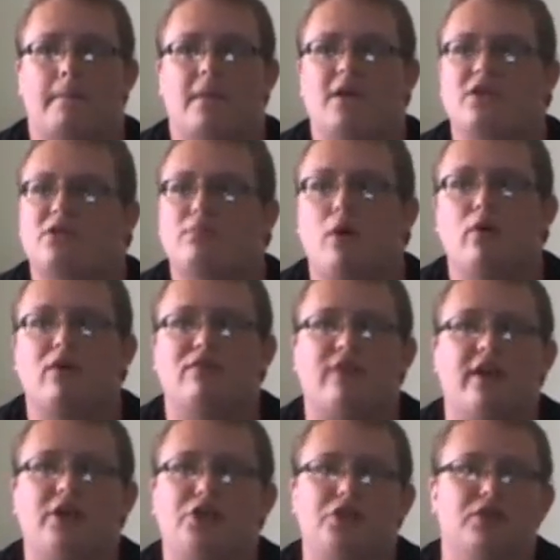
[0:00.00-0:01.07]
His
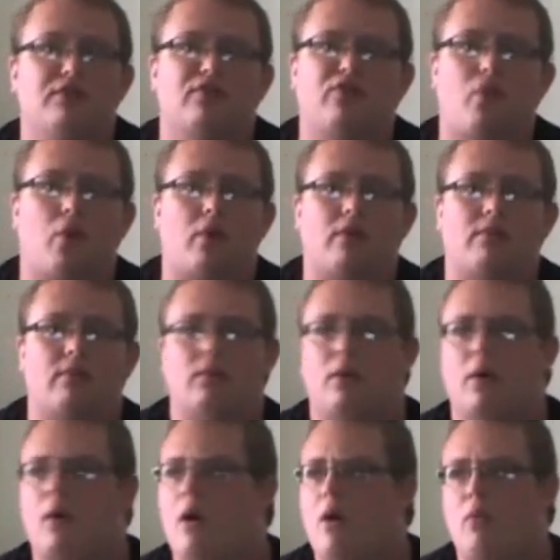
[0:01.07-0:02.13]
motivation for
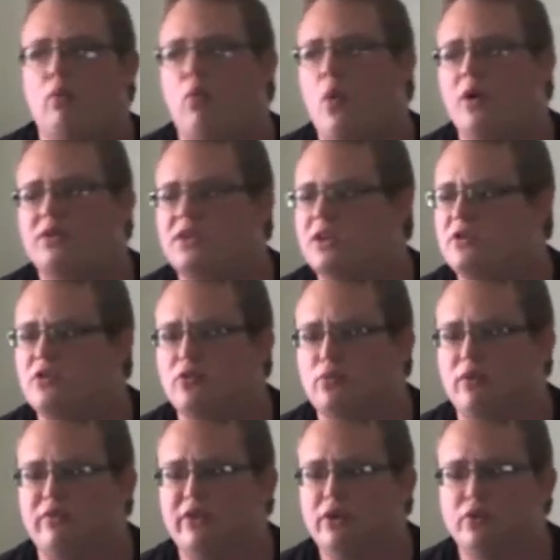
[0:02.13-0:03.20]
wanting to
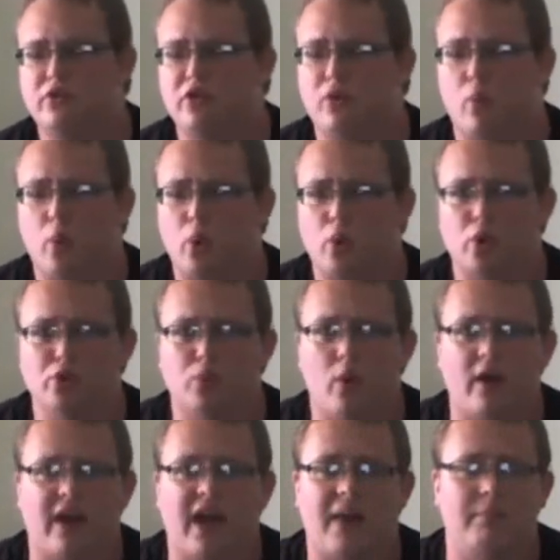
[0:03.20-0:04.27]
reveal to the world
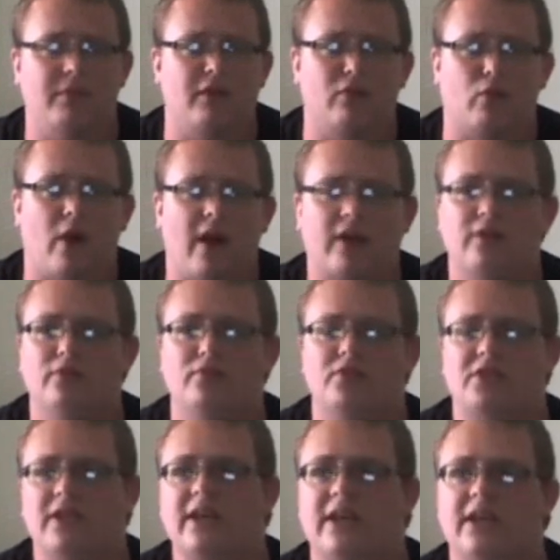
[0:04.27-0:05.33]
what happened in Raccoon
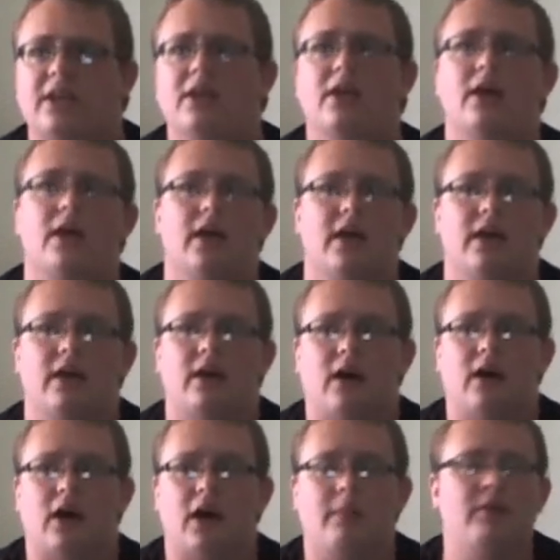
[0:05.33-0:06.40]
City,
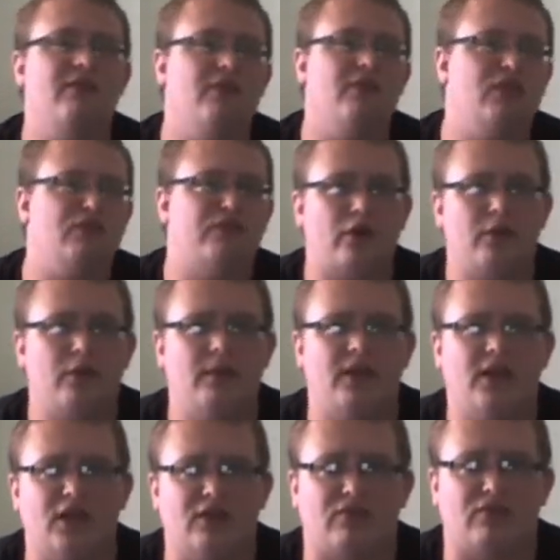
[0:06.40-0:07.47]
I believe at the very
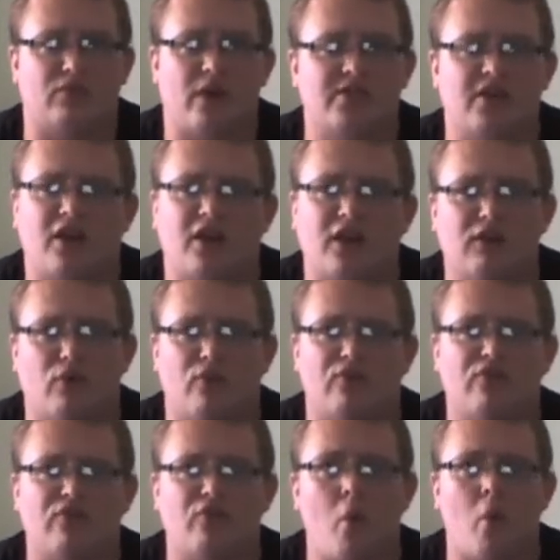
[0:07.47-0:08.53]
beginning of Resident Evil
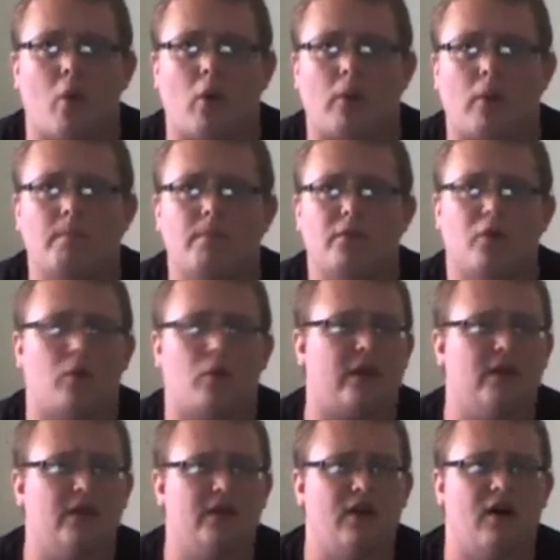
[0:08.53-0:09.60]
4,
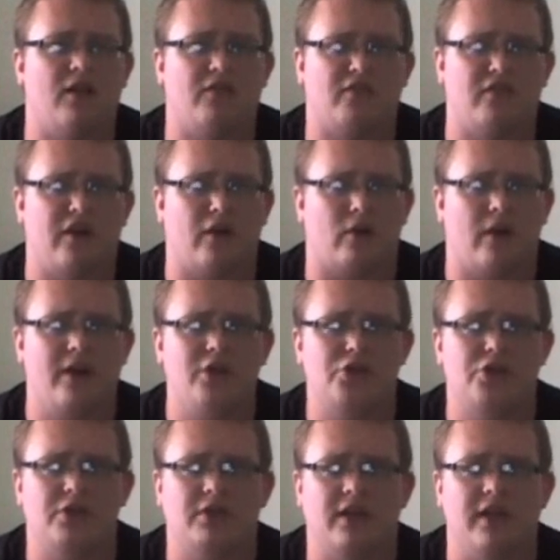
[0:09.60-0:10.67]
during Leon's
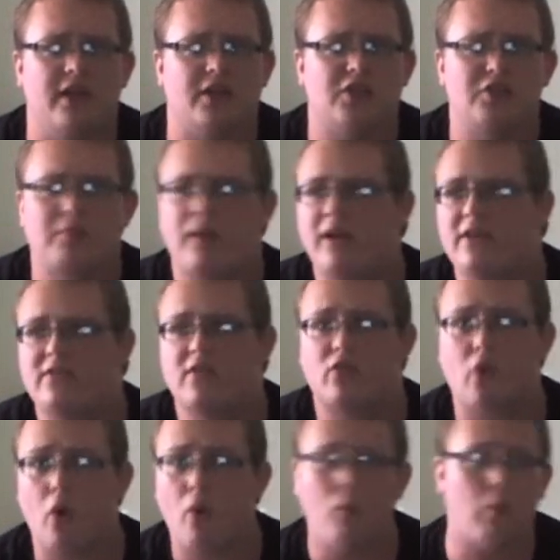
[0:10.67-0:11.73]
narration, it explains that
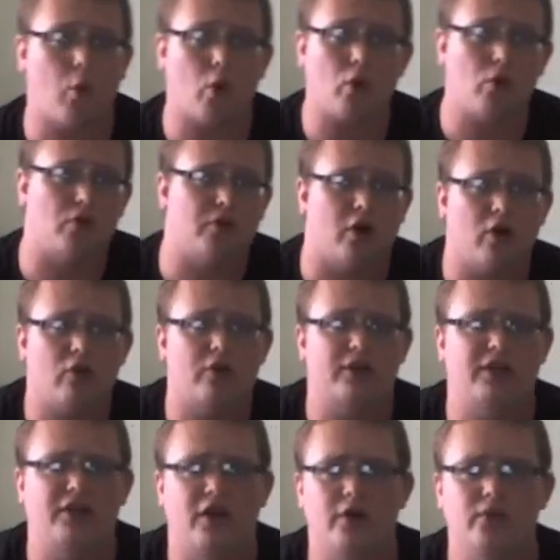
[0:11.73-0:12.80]
the whole world
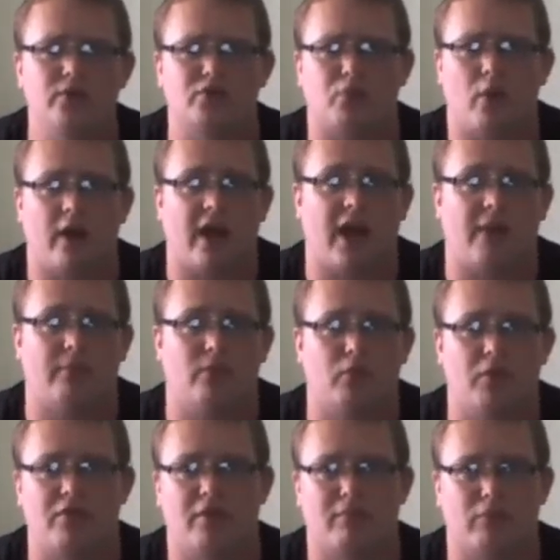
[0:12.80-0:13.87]
already knows what happened
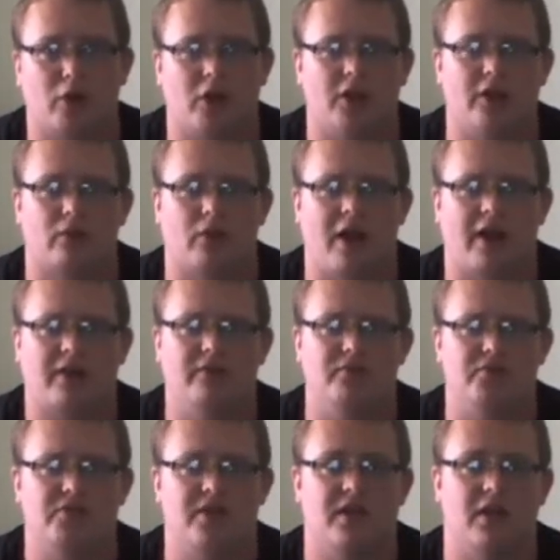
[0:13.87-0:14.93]
with Umbrella and Raccoon
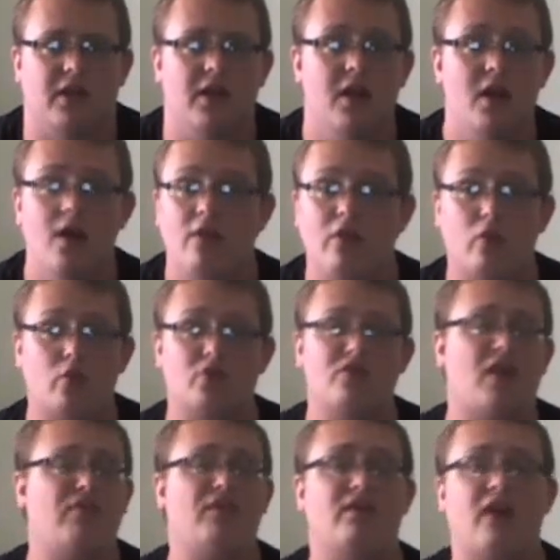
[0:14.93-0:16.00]
City. There was
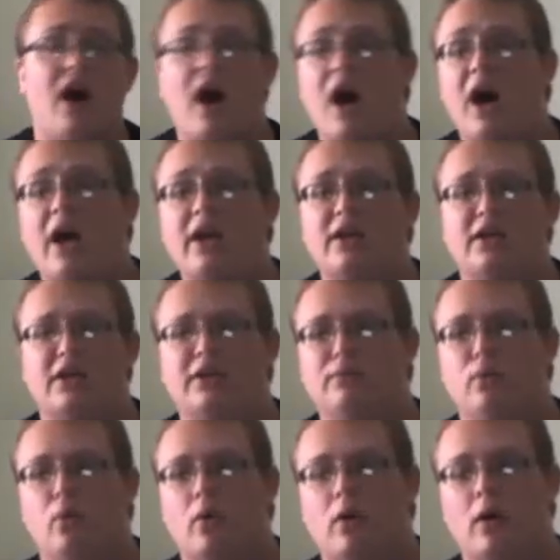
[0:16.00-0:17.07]
nothing to hide
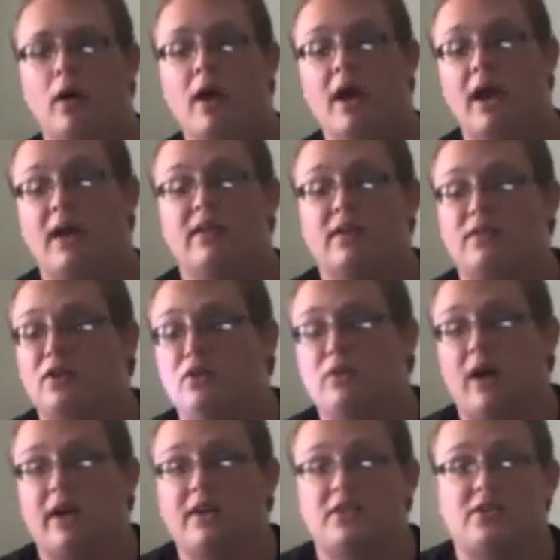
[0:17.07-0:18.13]
anymore, and that the
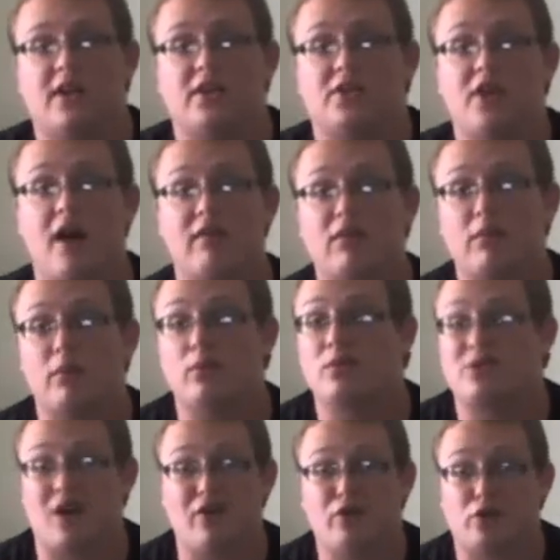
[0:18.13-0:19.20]
United States government
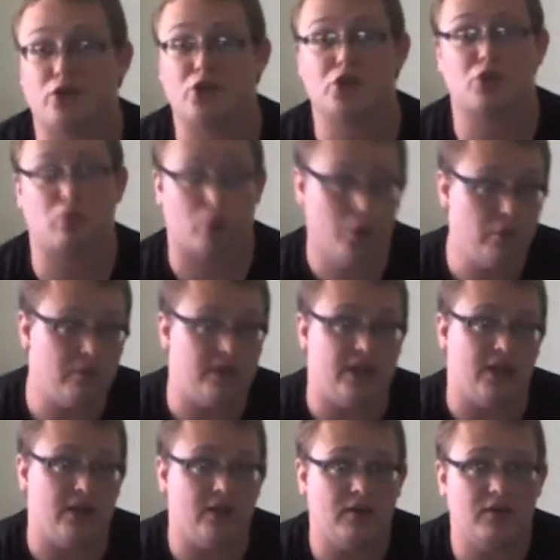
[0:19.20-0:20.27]
was under
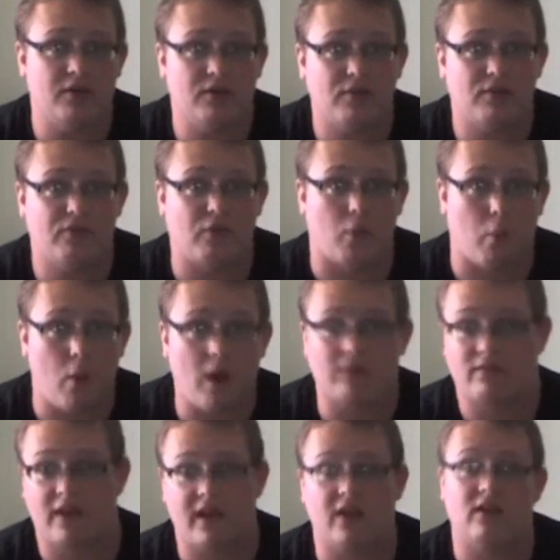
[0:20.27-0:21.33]
scrutiny for
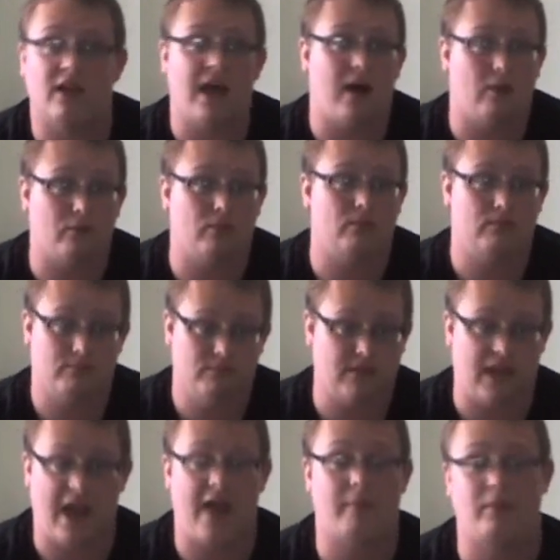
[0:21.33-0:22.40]
what they allowed to
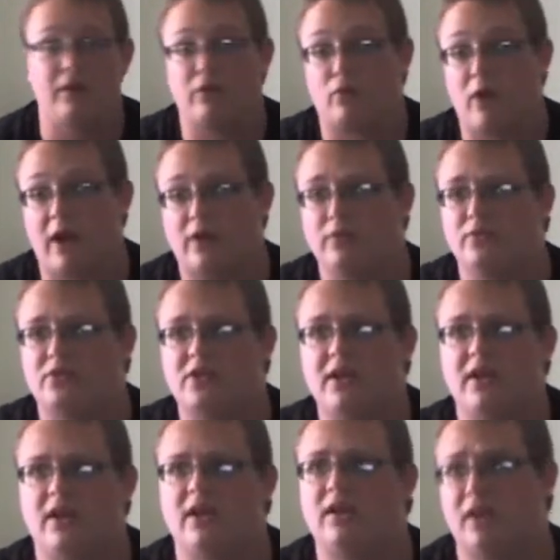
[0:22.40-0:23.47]
happen in Raccoon
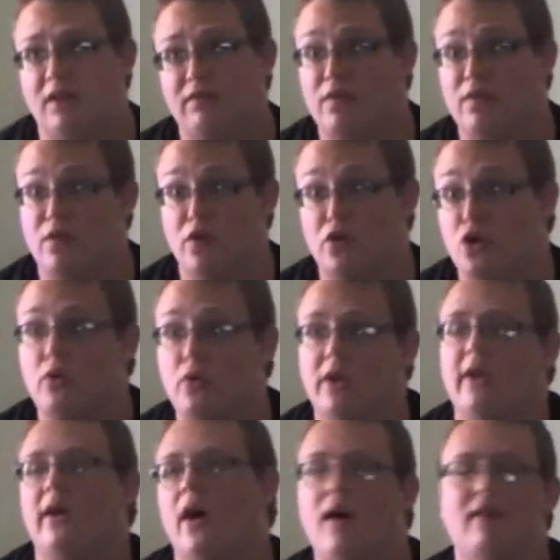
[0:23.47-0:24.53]
City, and even the
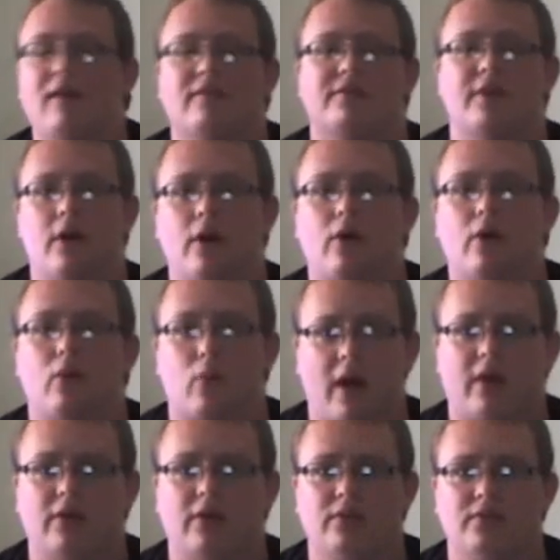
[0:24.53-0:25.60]
nuking of
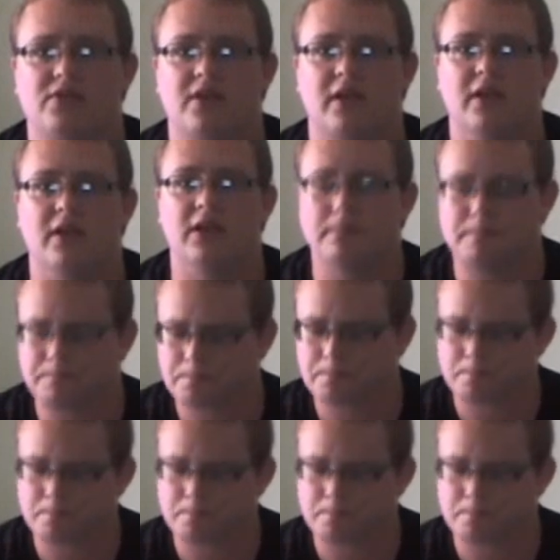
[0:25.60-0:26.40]
Raccoon City.